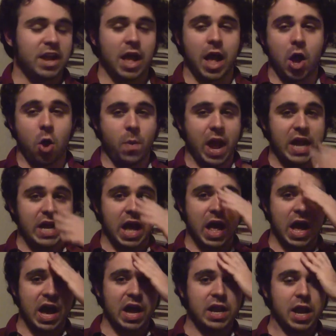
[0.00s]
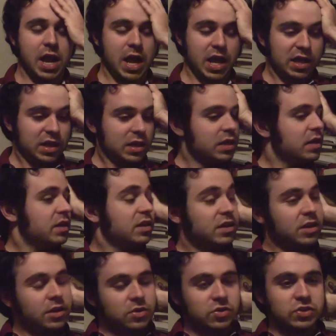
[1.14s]
Oh my god.
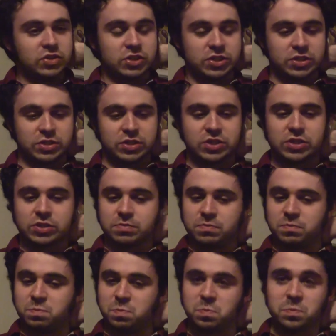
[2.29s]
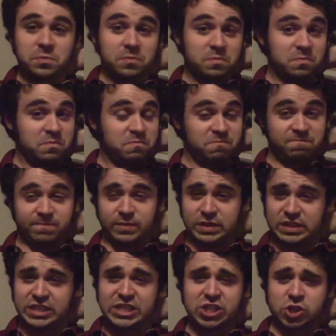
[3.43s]
This is
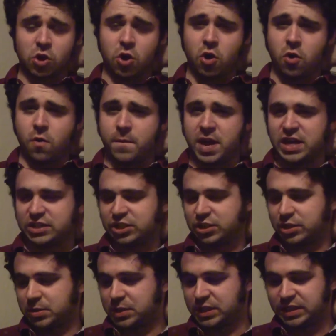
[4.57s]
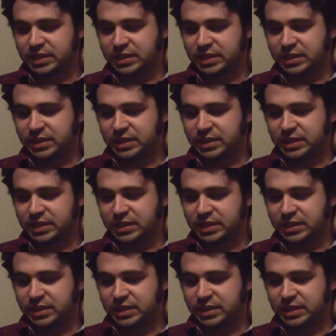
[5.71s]
so much.